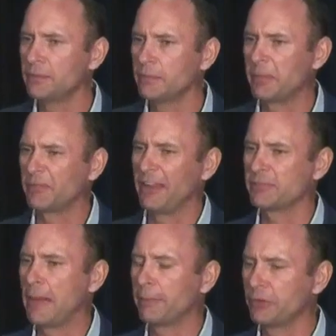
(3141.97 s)
It may provide
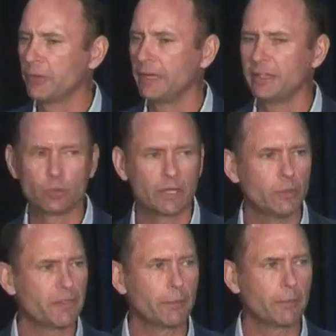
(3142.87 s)
some opportunities working
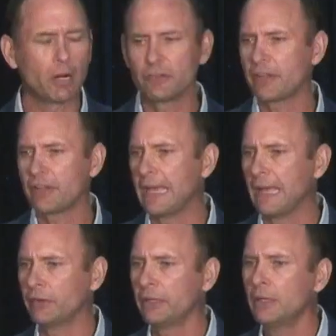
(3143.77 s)
with our partners on the
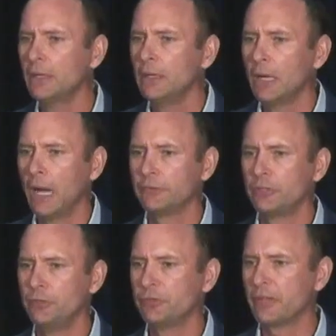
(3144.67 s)
island
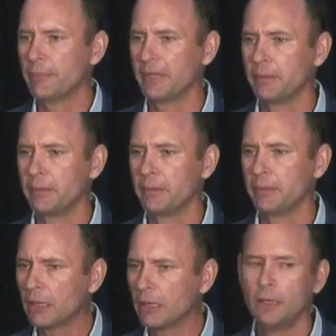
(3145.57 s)
to do something
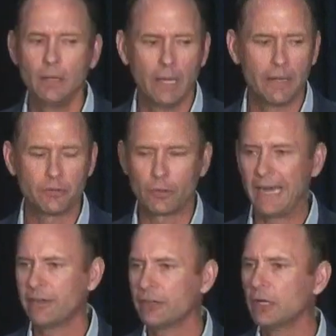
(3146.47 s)
bigger and
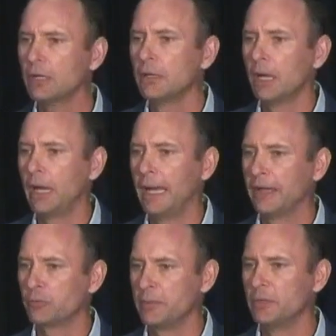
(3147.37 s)
grander
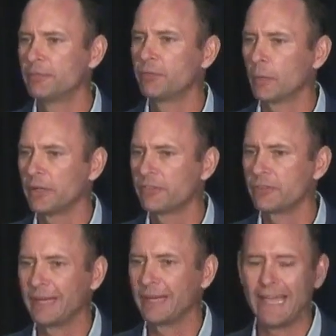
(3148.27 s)
as we move forward.
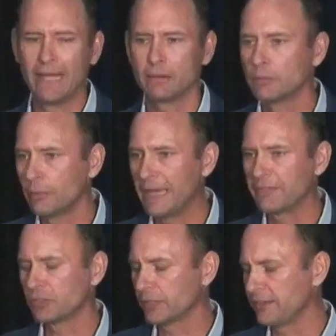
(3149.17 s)
So again, we have
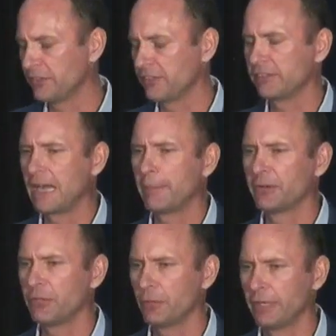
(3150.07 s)
to look at this as an
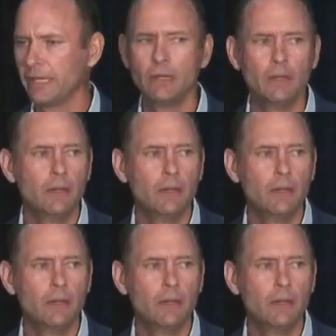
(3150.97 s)
opportunity.